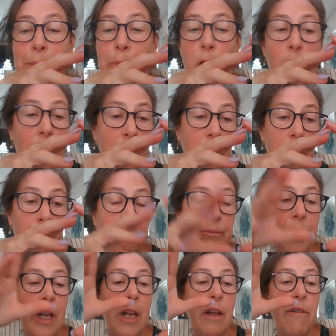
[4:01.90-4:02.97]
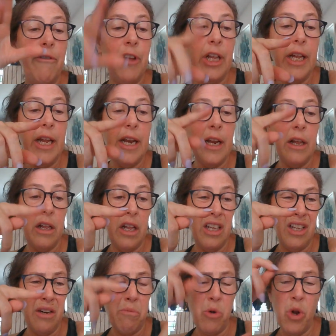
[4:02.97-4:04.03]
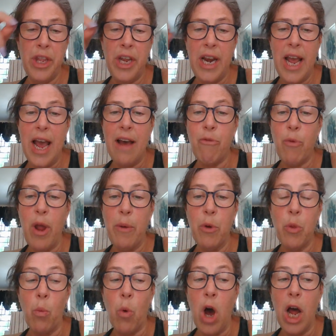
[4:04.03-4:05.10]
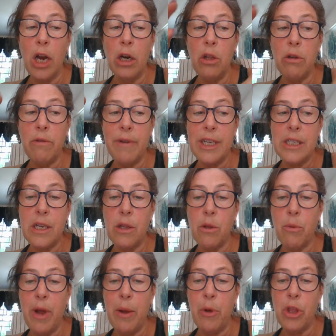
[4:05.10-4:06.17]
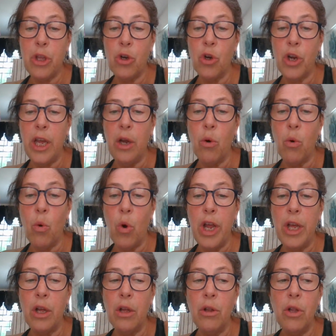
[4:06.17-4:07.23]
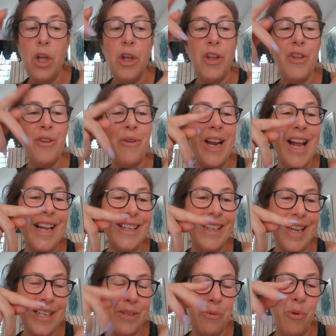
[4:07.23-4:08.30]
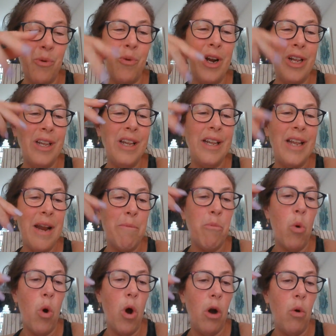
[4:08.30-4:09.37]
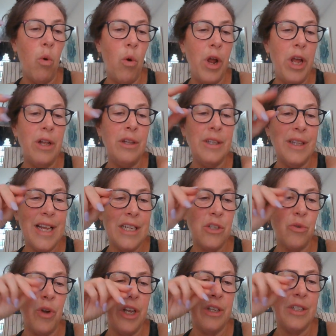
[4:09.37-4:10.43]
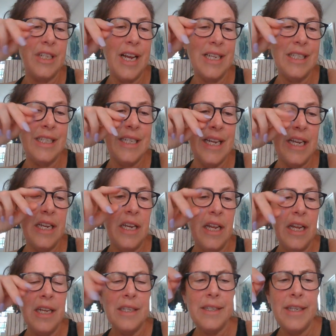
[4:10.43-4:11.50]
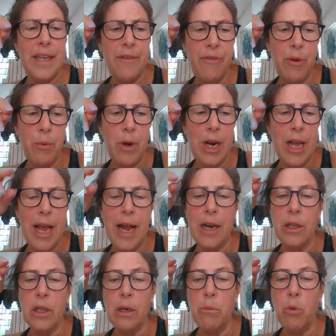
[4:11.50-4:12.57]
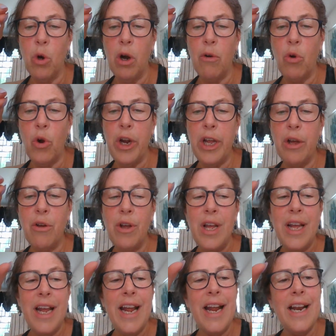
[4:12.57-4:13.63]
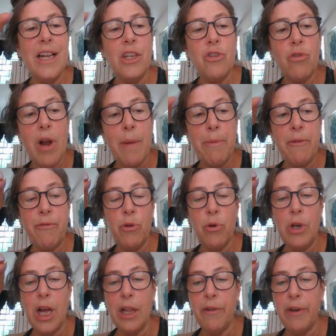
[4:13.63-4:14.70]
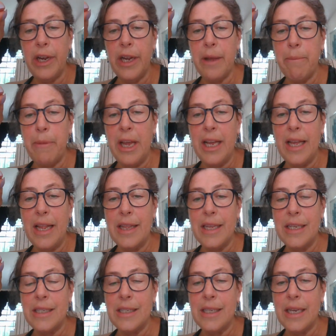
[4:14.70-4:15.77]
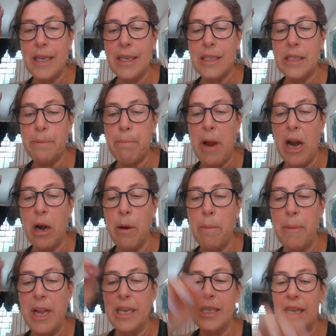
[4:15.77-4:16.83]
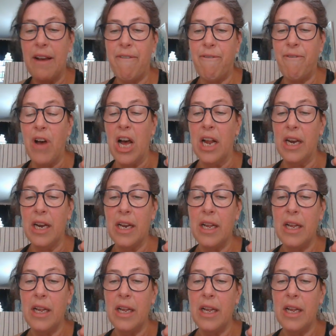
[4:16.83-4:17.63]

bottle, fill it a little more than halfway with water, the rest of the way with cooking oil. You can add less oil and then more oil. Less oil, test it. See if you want to add a little more oil. And a drop of food coloring can make this experiment fun.